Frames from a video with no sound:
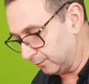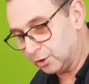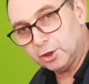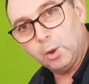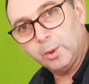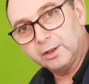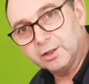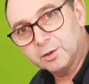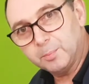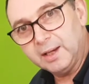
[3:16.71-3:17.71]
slowing the
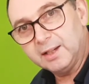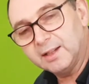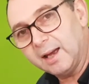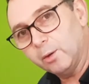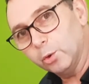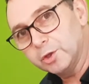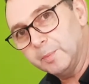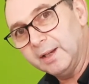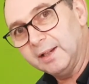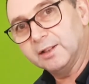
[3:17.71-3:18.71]
speed down or
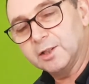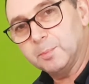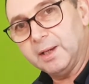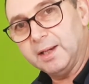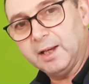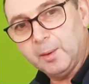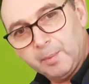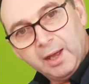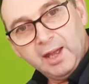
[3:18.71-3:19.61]
speeding the speed up,